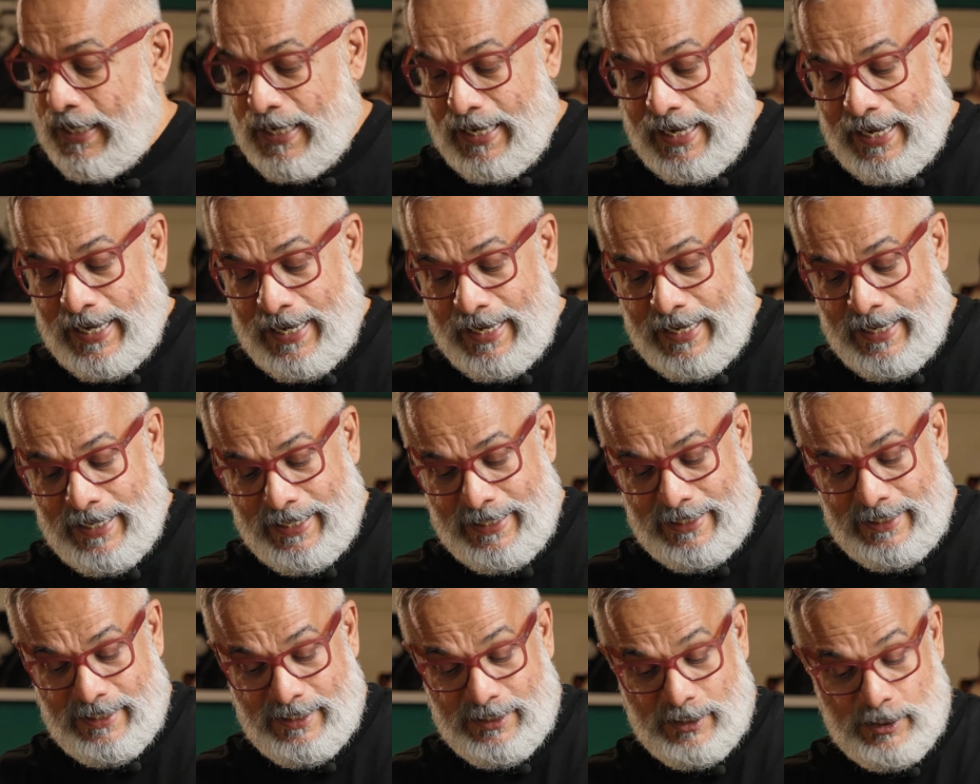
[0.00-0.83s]

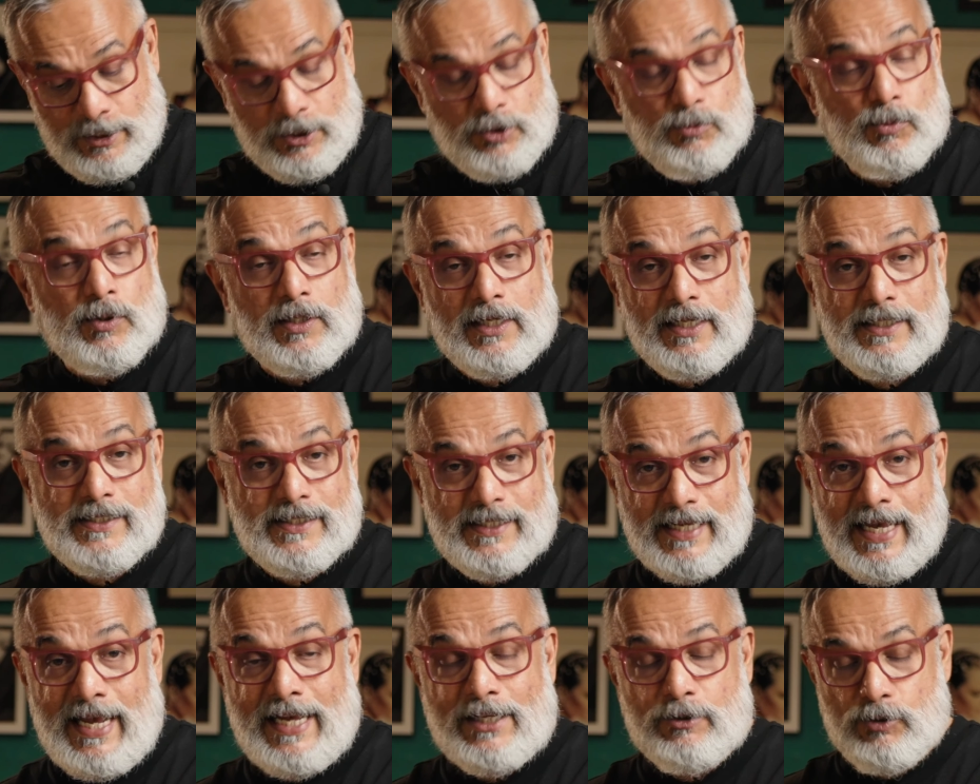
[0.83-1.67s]
and this one has
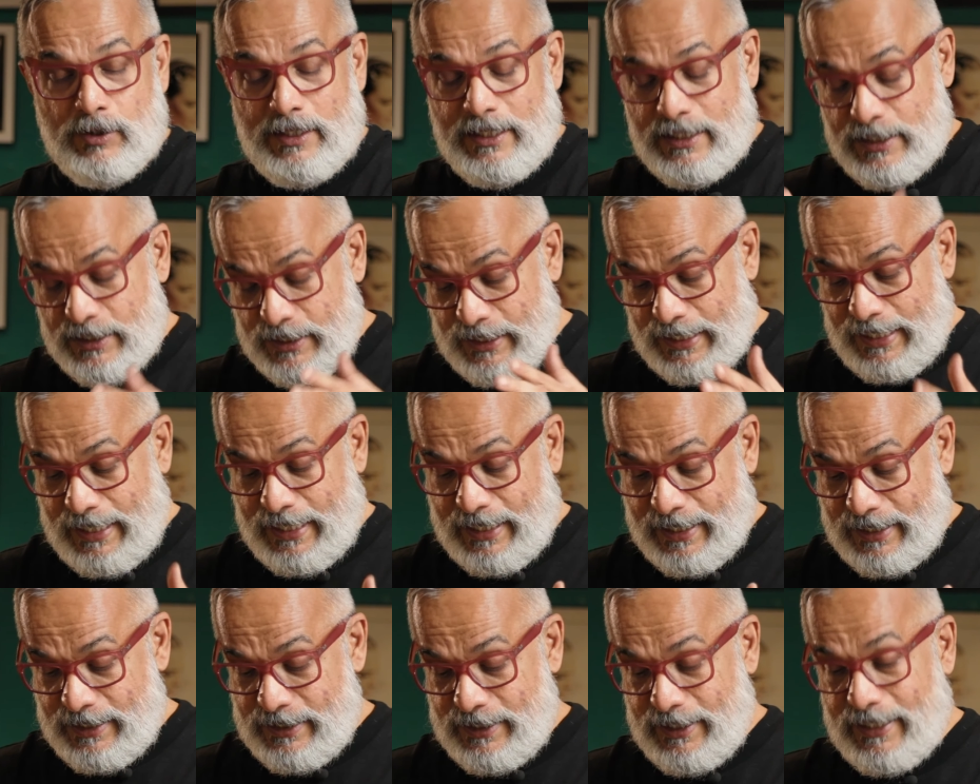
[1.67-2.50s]
actually
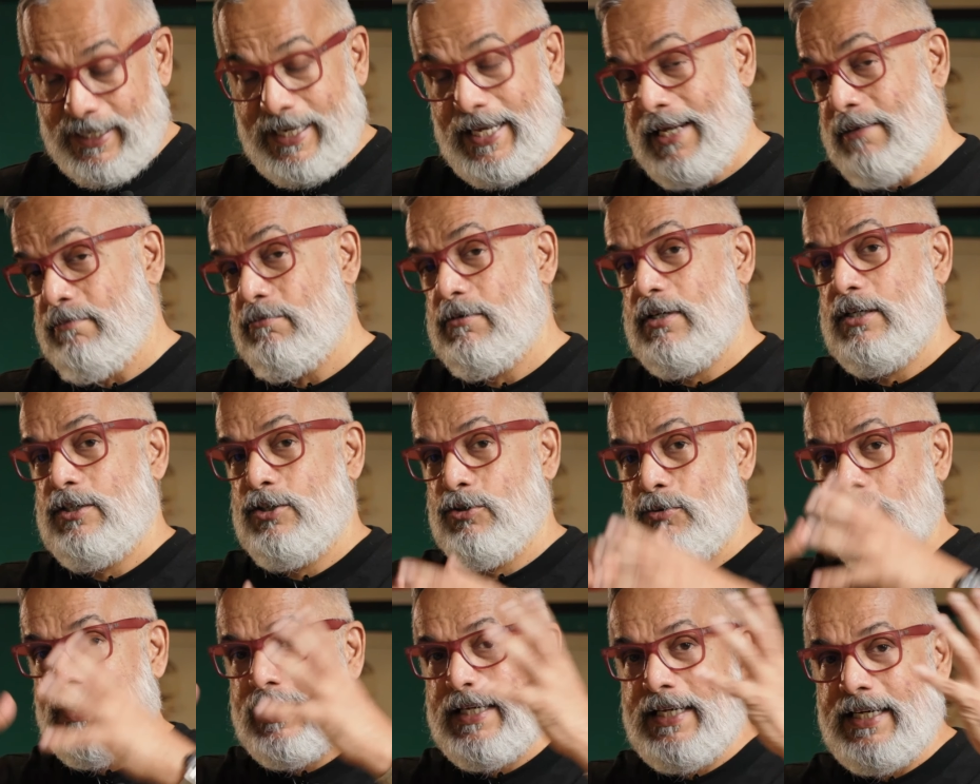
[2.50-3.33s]
taken the game
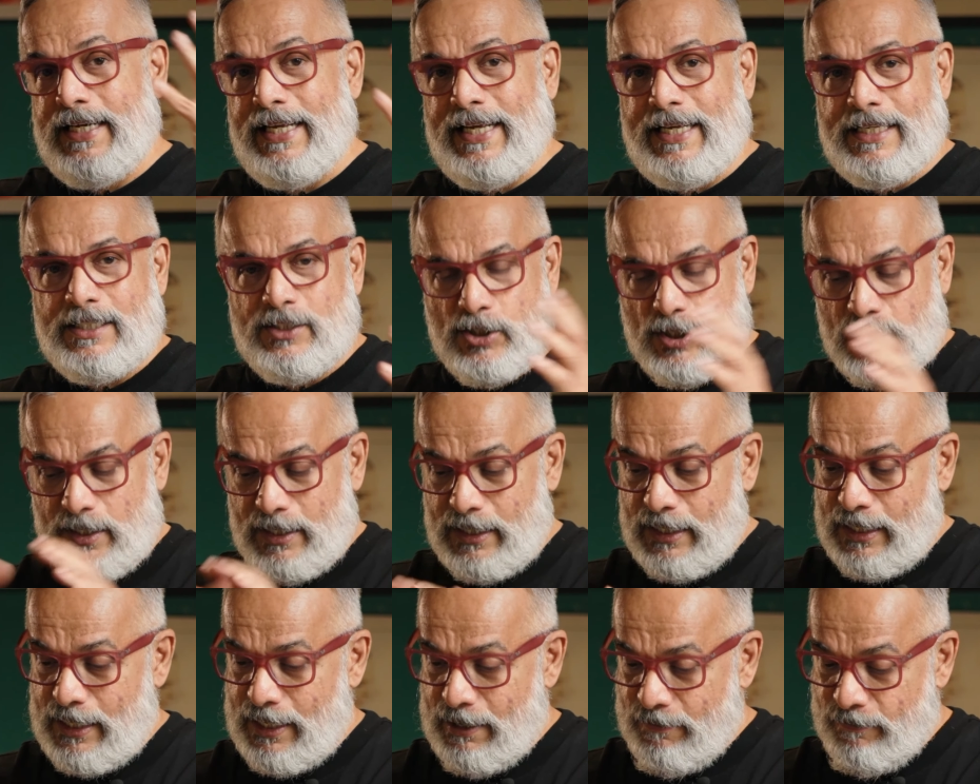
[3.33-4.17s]
to a next
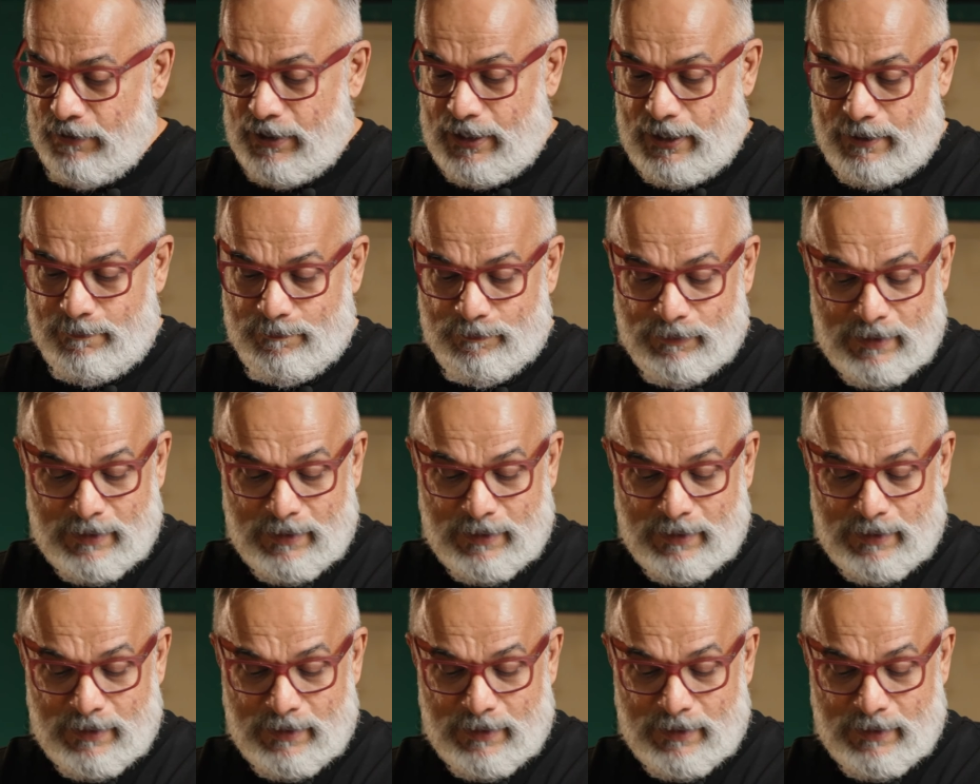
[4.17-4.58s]
level.